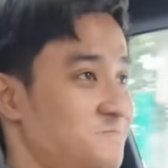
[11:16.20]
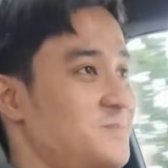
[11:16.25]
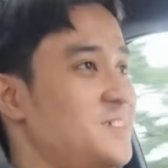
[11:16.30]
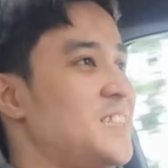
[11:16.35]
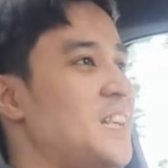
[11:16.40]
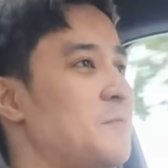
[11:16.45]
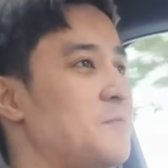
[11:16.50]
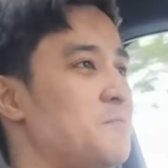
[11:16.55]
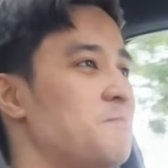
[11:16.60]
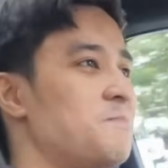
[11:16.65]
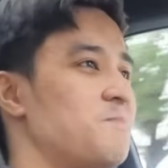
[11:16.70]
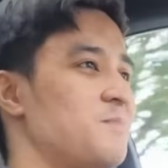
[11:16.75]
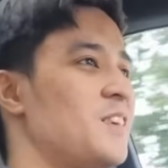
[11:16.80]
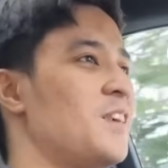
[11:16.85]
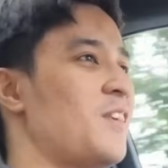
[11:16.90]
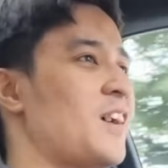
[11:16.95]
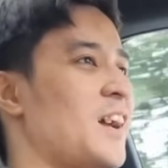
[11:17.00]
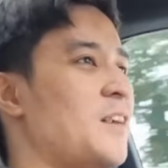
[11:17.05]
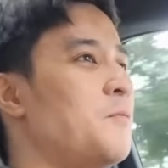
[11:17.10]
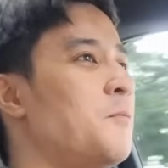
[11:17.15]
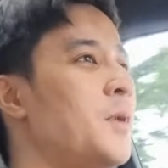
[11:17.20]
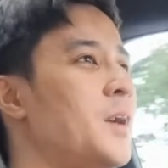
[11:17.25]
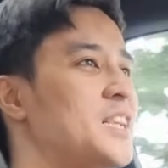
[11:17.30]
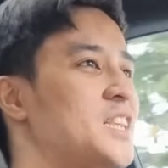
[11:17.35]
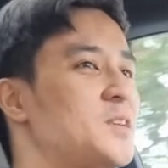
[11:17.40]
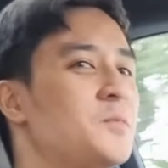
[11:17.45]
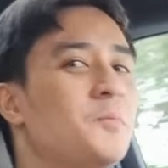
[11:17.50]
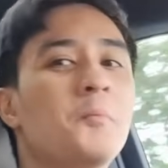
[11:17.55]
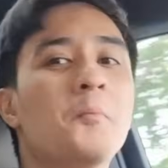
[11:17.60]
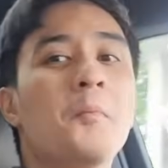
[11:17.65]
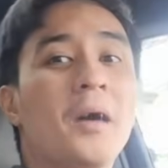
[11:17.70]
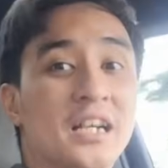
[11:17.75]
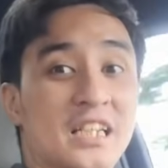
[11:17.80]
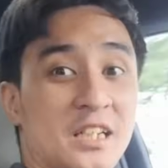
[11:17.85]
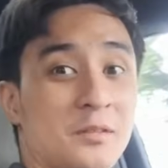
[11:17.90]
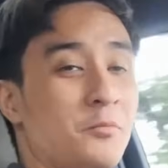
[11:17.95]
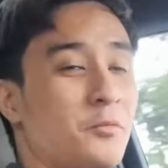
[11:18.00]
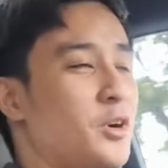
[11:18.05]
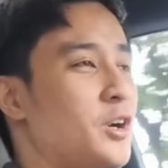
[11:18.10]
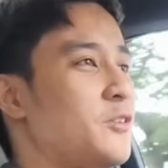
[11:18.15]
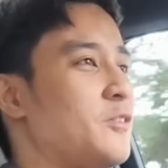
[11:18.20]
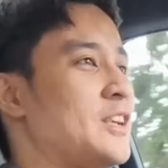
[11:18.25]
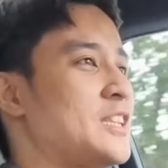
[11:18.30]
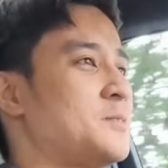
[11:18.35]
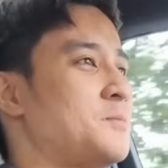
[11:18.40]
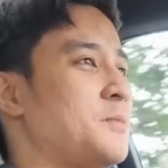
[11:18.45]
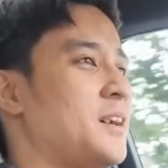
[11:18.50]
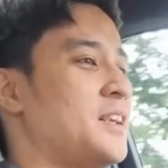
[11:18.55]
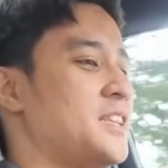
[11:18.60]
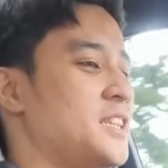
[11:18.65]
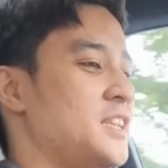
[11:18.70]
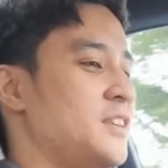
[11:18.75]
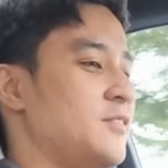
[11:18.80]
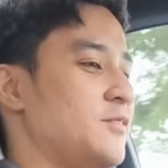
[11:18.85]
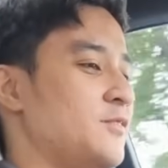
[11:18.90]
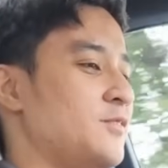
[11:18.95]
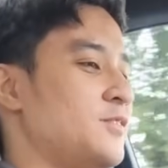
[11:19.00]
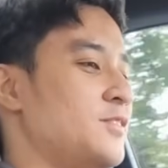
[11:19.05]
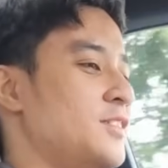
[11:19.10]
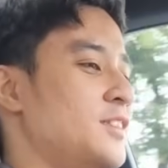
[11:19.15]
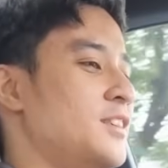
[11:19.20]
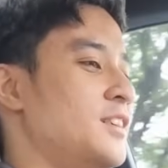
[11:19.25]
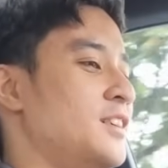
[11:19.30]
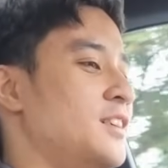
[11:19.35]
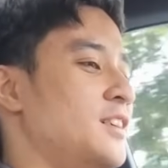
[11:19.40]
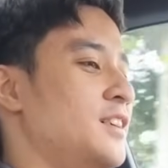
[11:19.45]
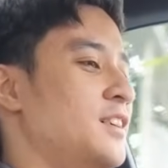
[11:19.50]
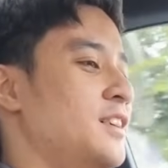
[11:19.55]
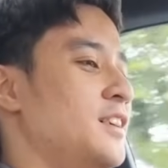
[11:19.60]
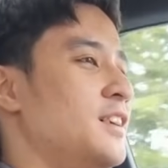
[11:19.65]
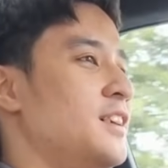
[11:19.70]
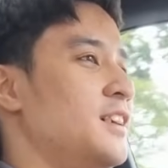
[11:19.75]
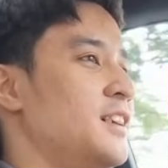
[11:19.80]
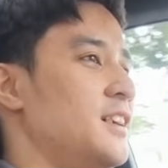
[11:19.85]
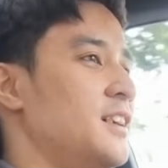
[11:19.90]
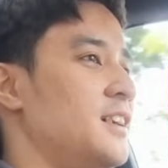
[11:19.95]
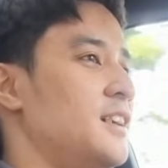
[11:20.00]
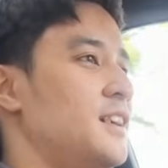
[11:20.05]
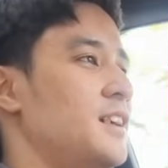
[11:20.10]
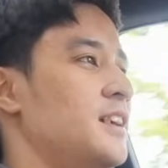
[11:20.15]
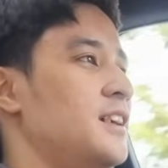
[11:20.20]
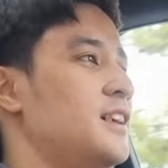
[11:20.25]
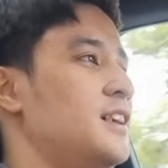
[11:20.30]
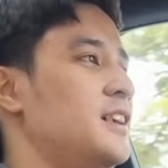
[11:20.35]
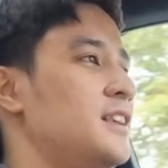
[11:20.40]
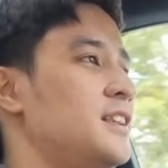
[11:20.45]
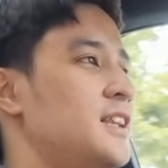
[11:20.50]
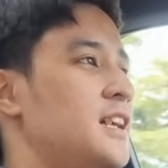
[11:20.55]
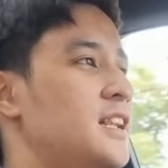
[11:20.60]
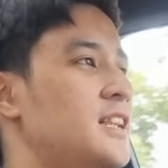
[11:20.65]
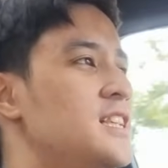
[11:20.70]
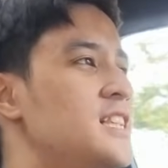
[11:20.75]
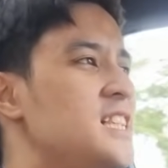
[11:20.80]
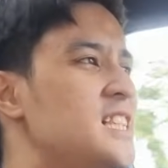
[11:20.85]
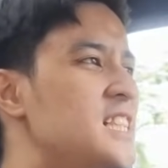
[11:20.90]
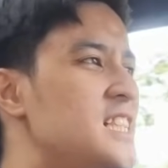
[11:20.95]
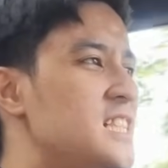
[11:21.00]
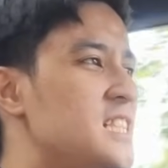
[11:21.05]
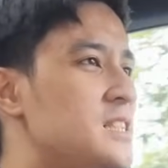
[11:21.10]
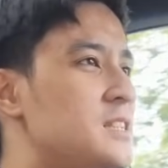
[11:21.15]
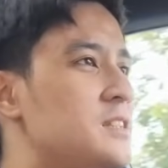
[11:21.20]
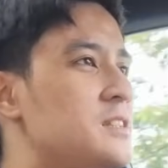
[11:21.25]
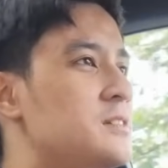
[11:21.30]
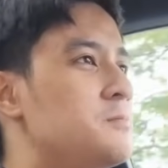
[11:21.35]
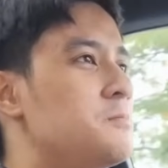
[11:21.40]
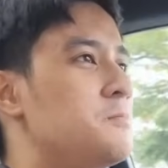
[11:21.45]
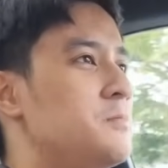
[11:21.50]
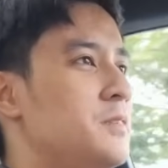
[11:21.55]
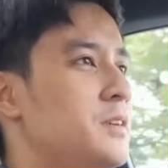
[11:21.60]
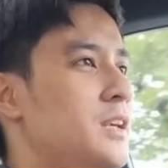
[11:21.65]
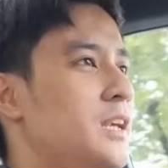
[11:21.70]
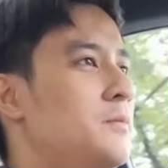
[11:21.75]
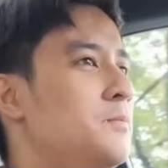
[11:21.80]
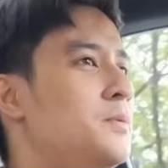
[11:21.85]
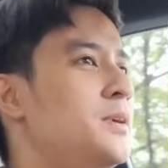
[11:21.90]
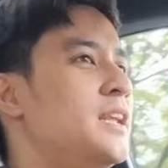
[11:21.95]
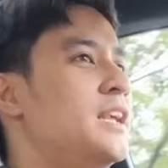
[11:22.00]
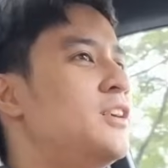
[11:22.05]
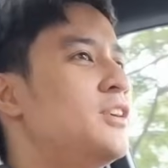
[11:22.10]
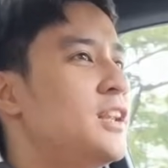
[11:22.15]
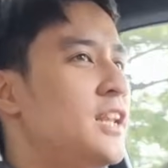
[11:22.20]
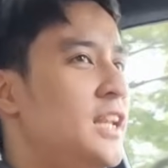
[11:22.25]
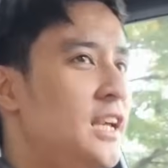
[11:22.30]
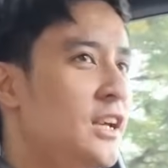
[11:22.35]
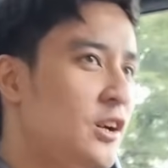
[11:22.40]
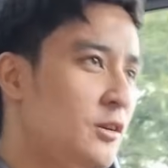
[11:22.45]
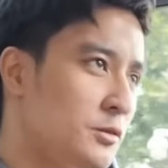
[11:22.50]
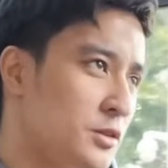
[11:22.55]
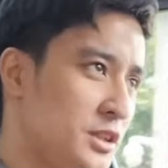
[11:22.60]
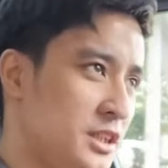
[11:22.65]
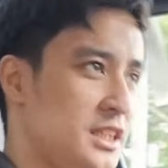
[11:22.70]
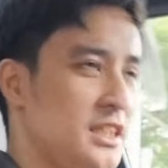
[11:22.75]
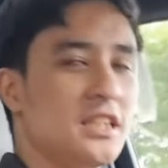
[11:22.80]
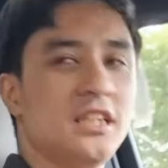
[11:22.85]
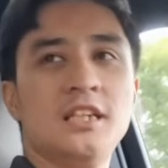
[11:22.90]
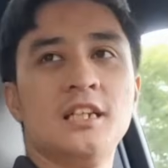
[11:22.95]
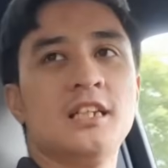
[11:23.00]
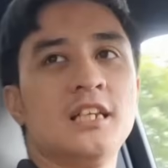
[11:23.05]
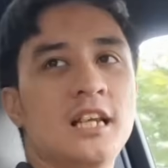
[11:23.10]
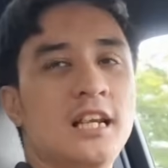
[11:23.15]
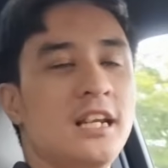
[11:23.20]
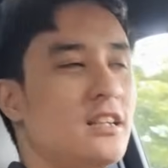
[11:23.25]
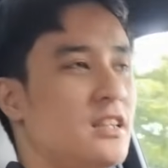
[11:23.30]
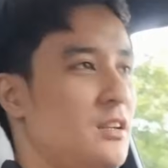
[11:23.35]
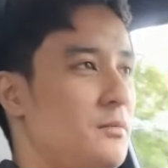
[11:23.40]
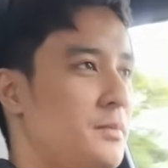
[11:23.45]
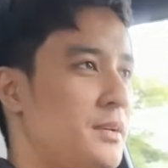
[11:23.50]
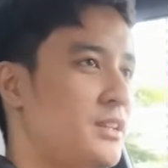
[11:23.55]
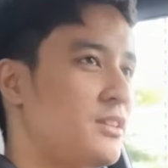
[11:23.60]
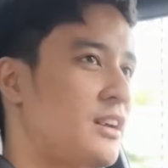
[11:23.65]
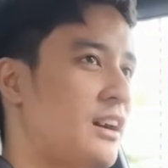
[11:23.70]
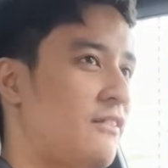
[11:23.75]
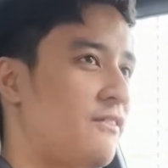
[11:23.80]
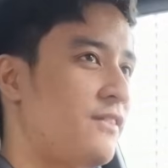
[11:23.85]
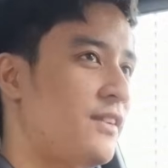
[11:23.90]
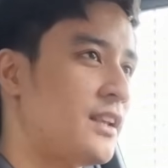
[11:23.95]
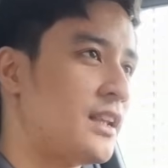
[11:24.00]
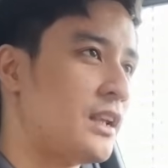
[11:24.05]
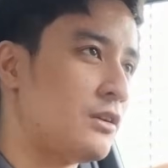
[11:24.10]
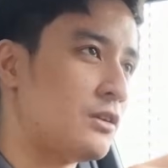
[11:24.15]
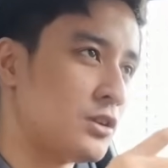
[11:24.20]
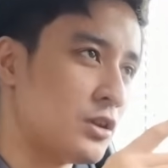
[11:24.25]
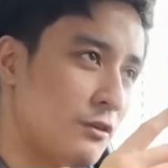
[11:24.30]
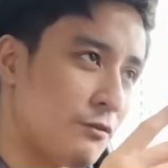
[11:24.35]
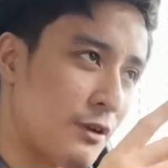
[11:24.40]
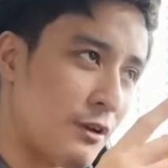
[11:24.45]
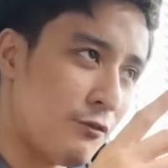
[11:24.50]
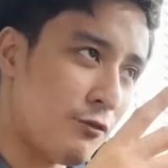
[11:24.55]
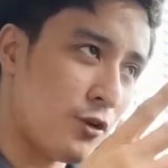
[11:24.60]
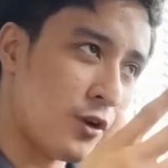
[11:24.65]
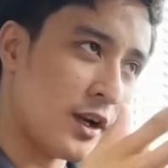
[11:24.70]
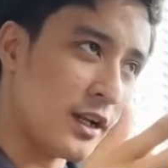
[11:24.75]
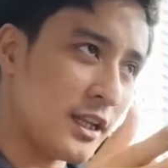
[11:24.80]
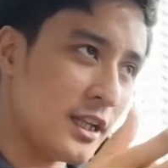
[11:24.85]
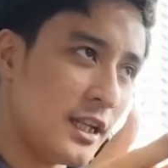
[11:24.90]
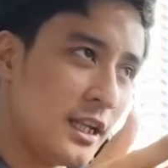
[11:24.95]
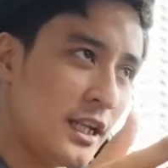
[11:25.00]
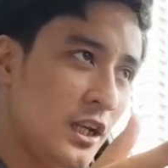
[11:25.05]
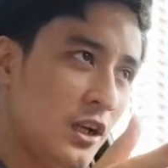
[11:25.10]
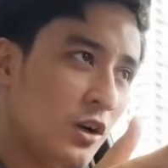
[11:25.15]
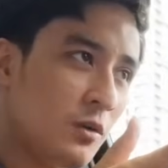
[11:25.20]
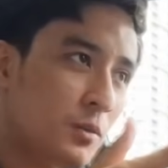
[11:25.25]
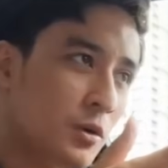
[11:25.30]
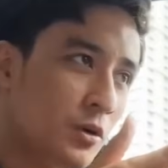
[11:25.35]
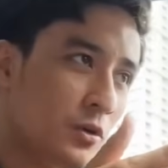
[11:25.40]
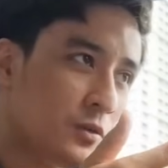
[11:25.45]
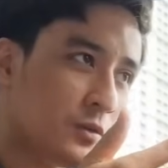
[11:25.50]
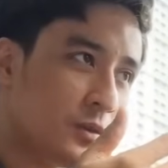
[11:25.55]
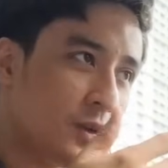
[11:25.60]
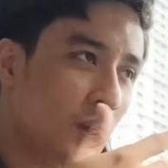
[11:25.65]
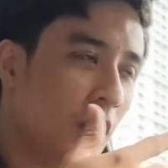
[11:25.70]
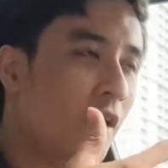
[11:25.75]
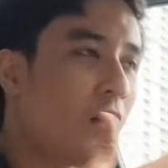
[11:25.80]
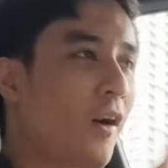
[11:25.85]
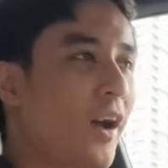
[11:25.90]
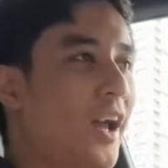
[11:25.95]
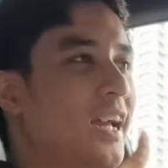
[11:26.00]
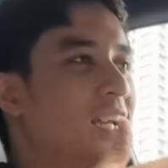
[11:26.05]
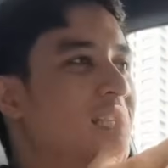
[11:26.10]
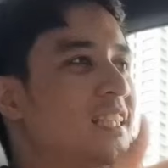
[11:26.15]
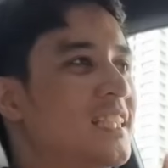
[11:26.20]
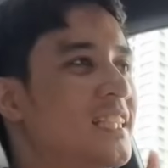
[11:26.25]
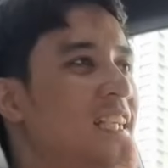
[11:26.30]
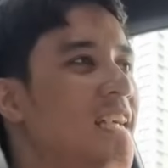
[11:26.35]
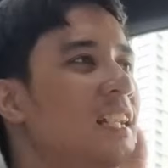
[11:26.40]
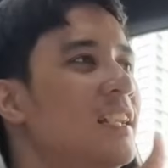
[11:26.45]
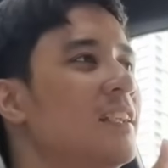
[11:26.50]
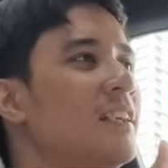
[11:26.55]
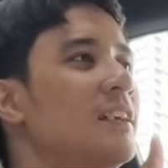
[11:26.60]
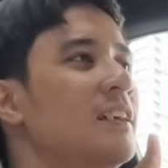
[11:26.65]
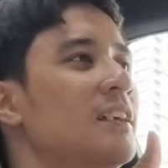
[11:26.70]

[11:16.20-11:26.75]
Yep, okay, much, much more responsive. And then let's just keep it here at eco mode since it's a little bit traffic now. So if I flow it in eco mode, okay, it's still